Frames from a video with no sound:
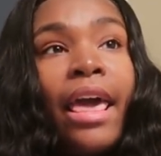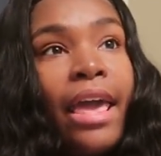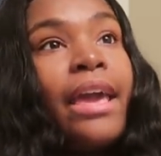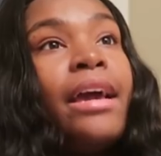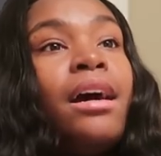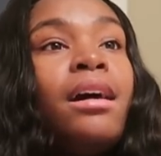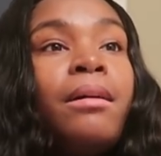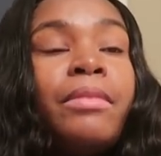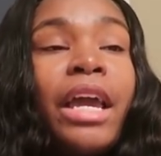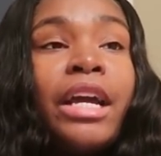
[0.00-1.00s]

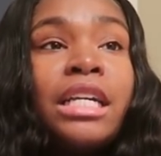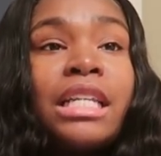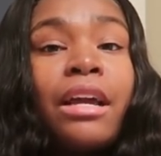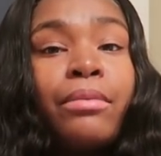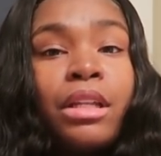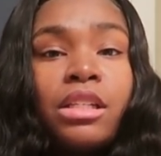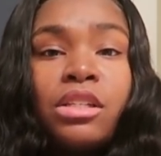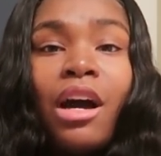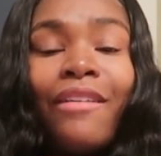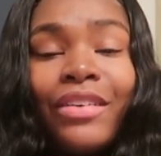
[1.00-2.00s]
And the hair is like really
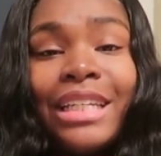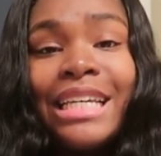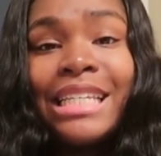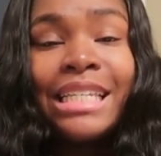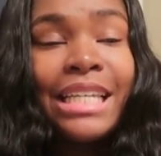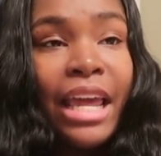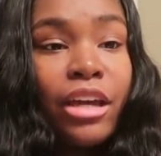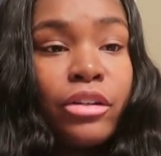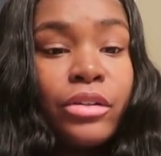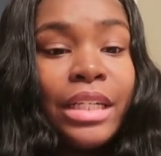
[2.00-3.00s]
soft. It doesn't
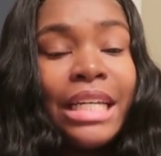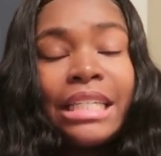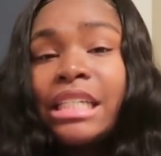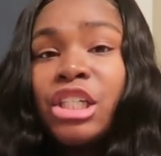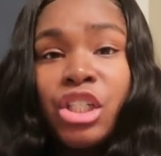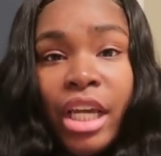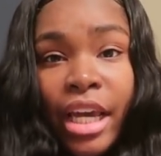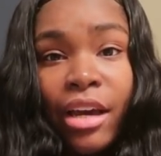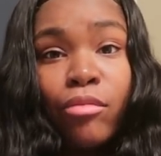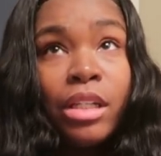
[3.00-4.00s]
tangle, it doesn't
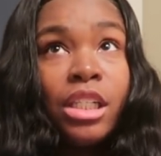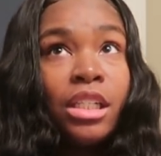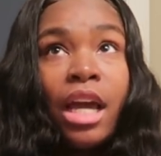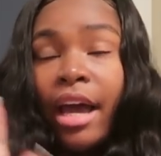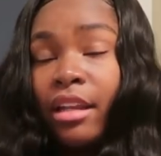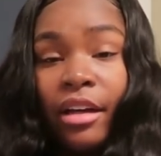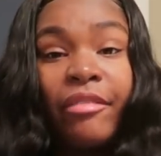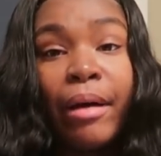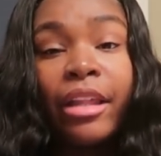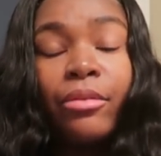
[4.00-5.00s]
shed, which I
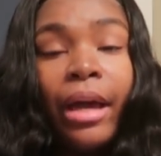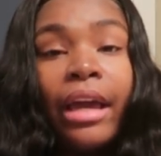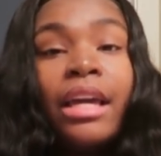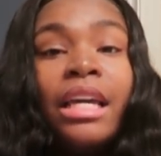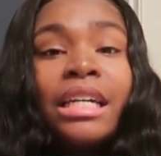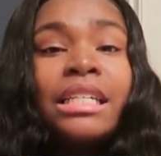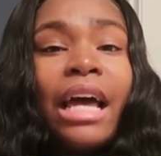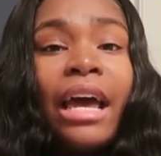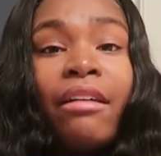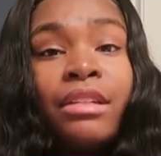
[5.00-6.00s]
love, by the way, because
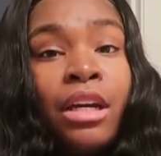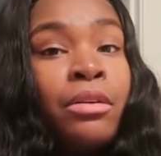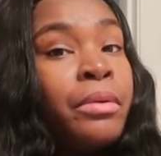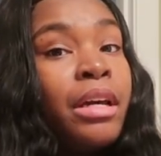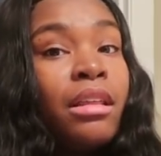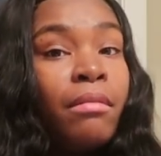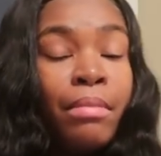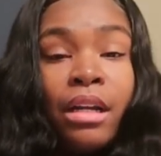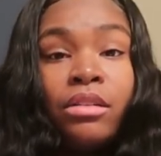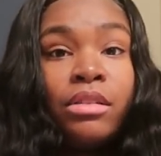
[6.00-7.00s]
I have dealt with
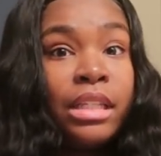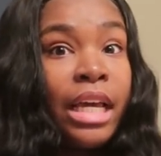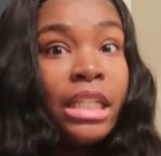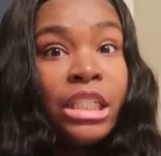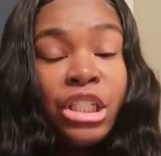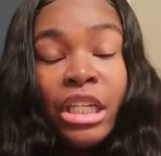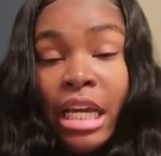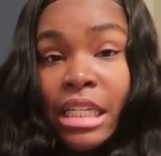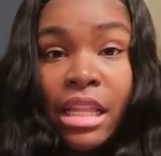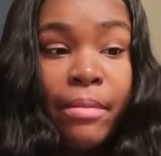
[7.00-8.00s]
bundles that
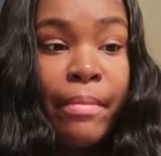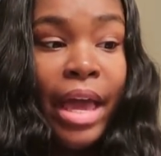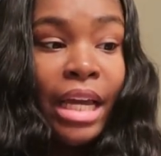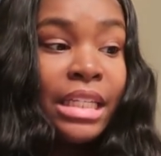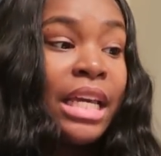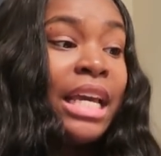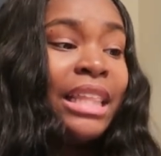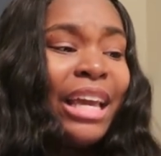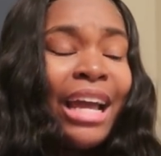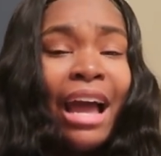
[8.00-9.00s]
shed to the max,
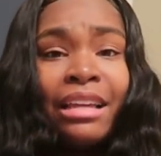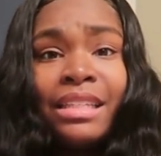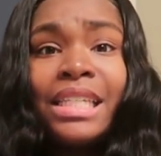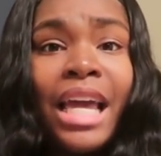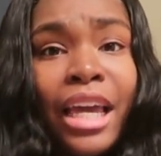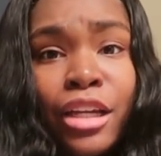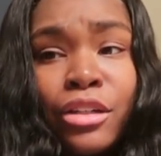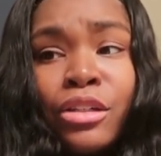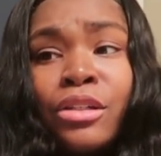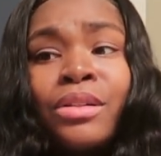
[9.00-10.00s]
that got
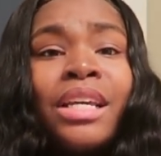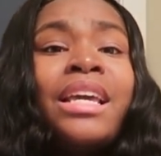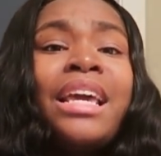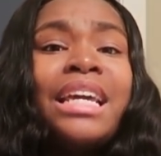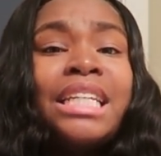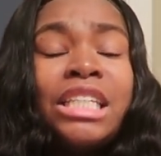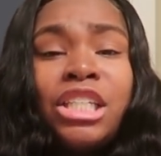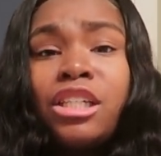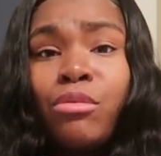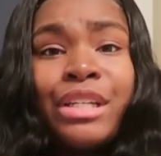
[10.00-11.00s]
entangled and
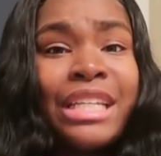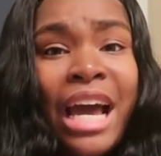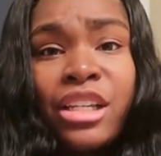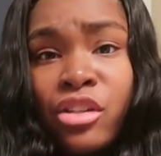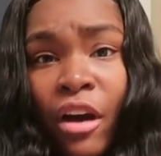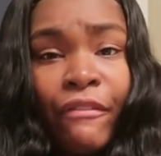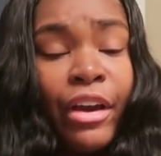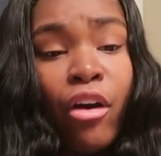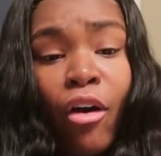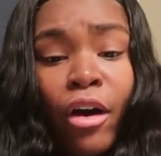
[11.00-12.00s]
just was not soft
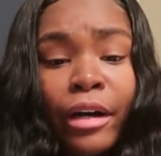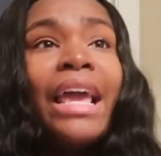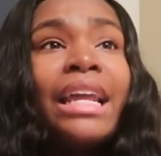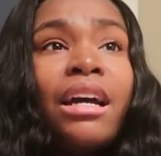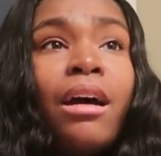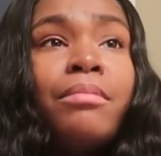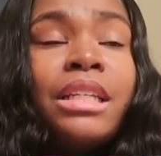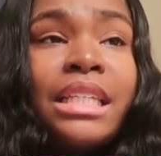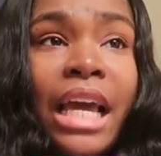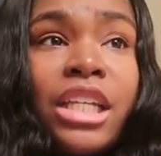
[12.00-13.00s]
at all. And the
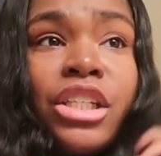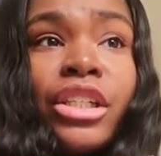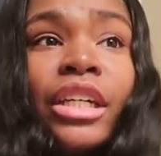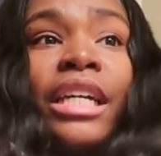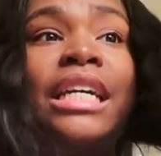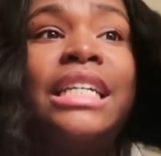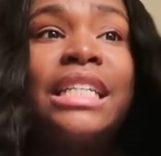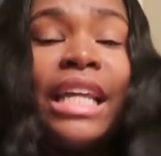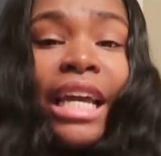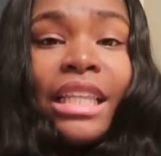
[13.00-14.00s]
texture
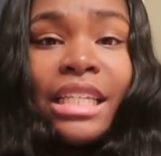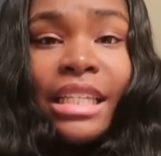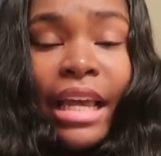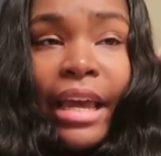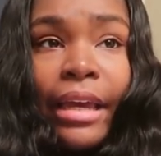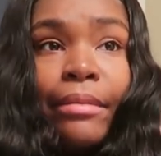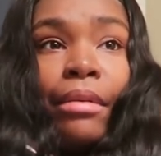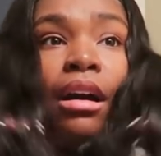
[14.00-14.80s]
stayed the same.